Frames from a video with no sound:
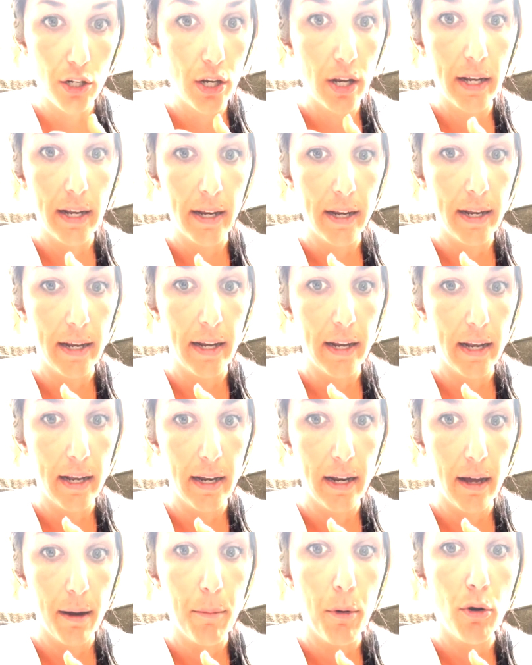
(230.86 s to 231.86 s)

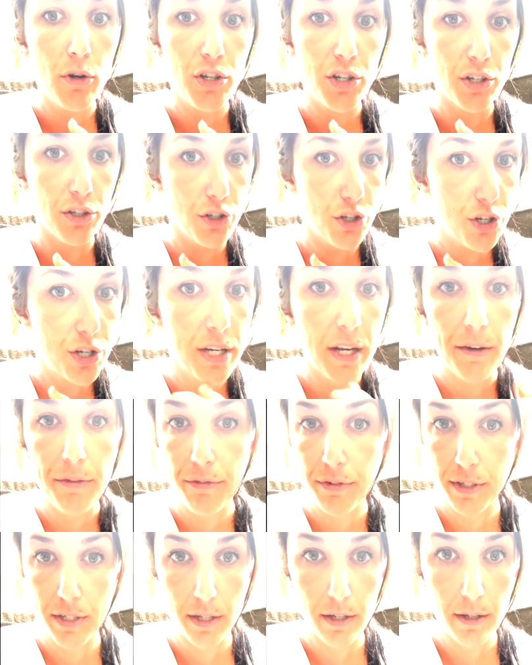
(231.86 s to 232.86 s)
an emotional
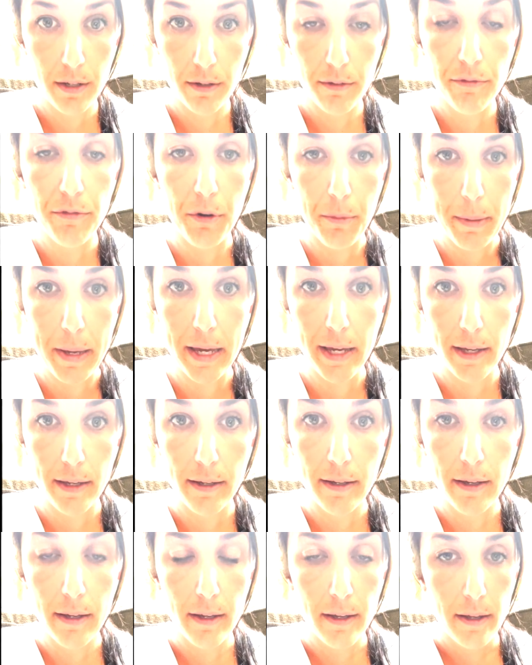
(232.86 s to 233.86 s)
shift for me.
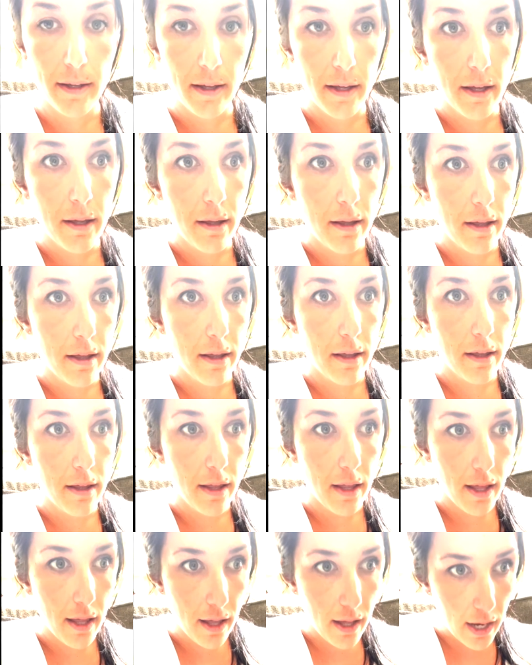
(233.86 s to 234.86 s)

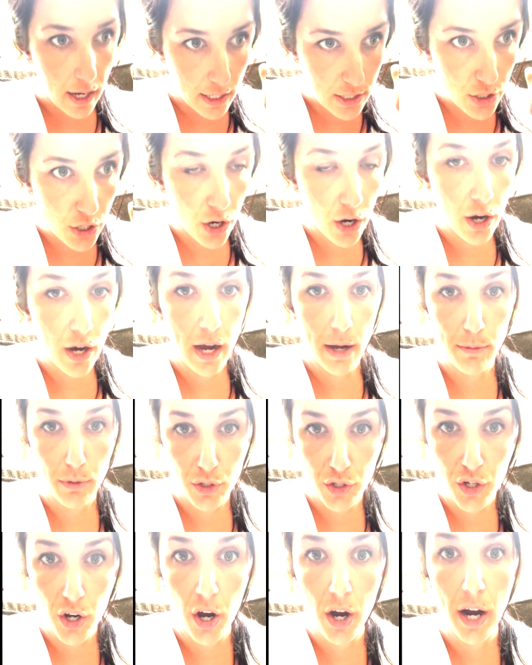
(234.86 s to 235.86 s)
I
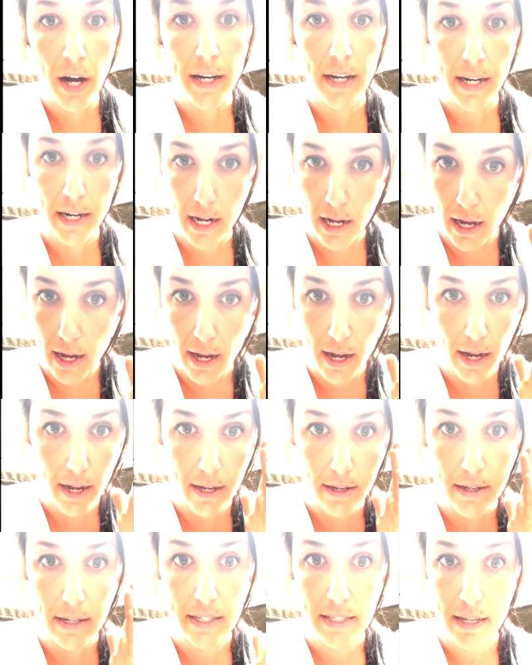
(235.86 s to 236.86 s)
was taught, and
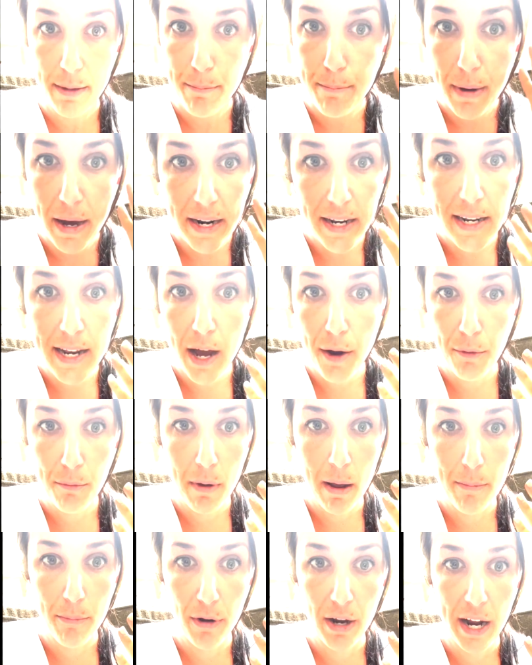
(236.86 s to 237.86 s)
it's embedded now in
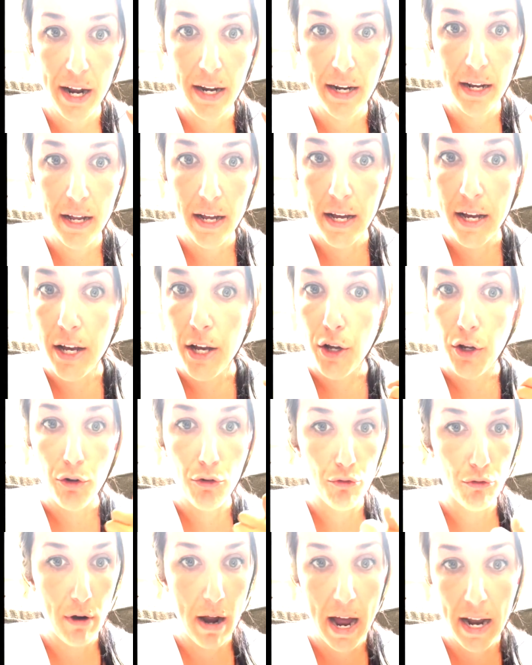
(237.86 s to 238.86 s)
my brain,
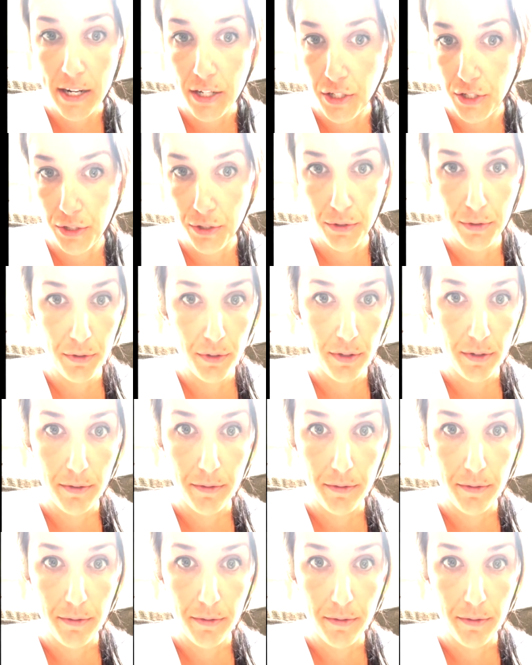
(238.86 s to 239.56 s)
gratitude